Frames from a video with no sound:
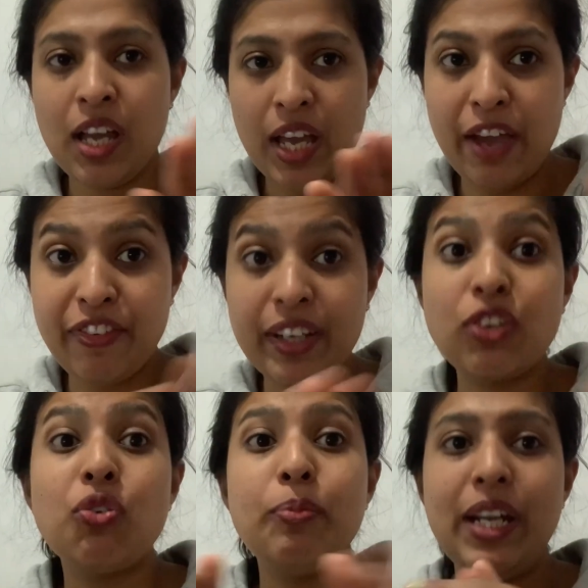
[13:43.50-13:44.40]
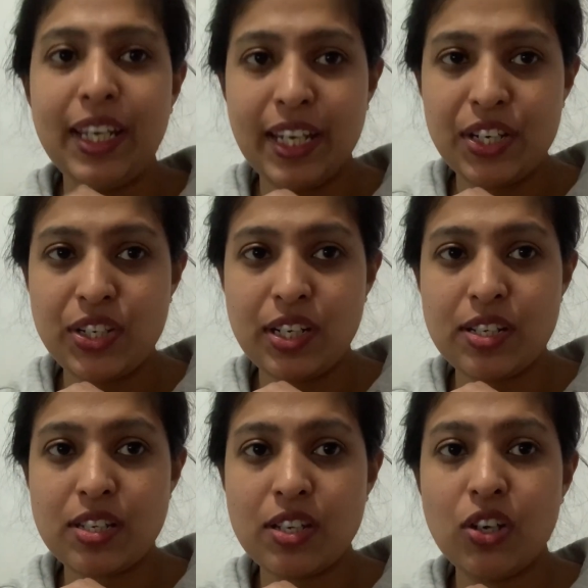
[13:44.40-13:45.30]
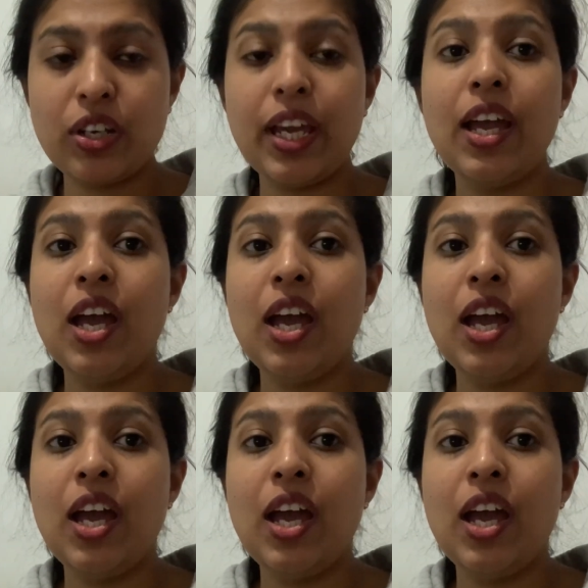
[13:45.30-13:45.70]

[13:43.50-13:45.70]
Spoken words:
effect of medications, okay,